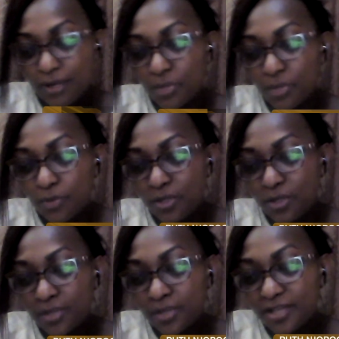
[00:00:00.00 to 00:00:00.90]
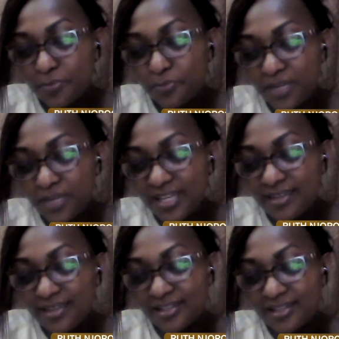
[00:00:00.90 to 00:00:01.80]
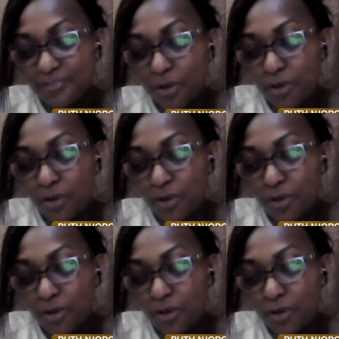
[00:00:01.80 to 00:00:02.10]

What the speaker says: We are looking at breaking this